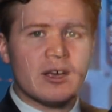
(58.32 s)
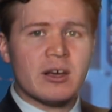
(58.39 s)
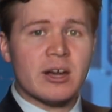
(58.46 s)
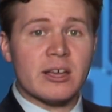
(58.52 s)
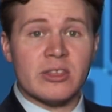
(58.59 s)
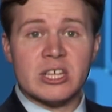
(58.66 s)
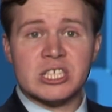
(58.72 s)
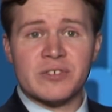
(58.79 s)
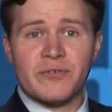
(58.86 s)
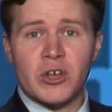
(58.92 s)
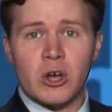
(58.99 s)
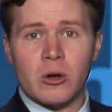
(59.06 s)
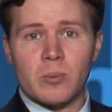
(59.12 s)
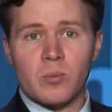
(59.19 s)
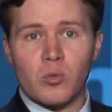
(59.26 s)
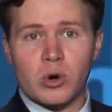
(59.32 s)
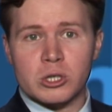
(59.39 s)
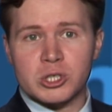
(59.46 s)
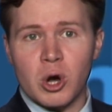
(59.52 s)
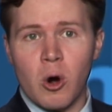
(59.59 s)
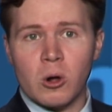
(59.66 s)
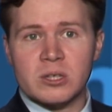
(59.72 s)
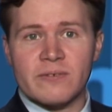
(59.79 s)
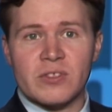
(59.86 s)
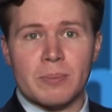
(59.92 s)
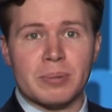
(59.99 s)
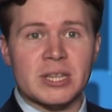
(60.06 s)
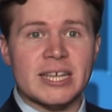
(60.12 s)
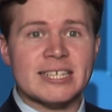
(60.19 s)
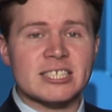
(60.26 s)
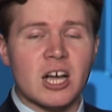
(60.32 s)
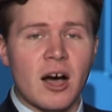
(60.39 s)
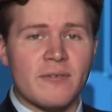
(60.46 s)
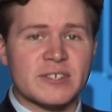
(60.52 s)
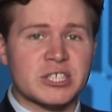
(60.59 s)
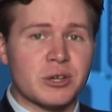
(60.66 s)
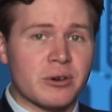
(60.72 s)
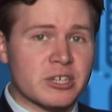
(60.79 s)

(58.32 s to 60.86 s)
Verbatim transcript: In this film, we're told of the police officer